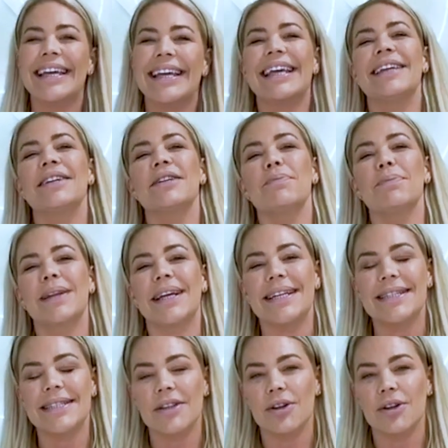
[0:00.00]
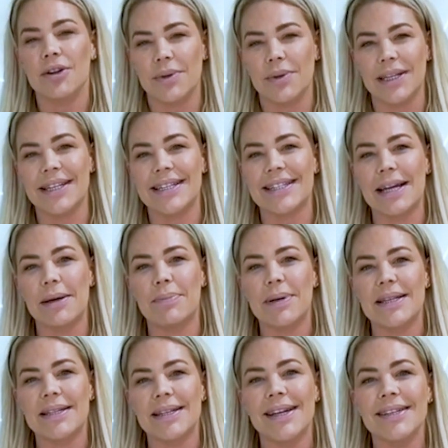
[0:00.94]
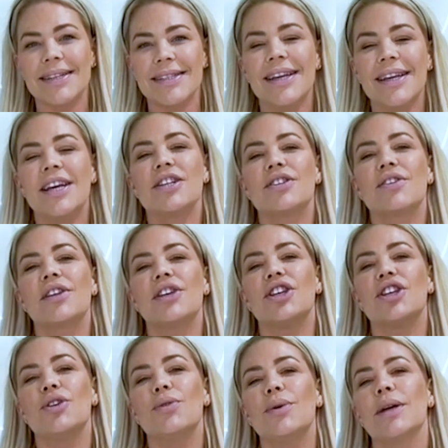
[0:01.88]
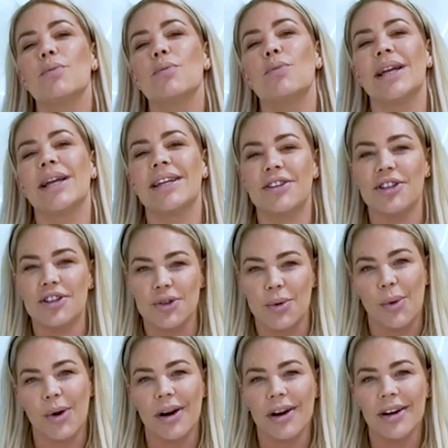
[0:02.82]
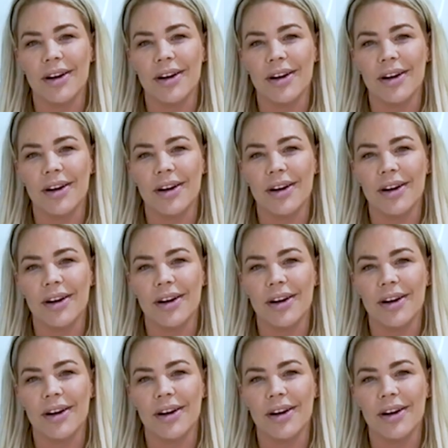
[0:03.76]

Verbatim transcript: into place in their real estate business so that you can win at the door.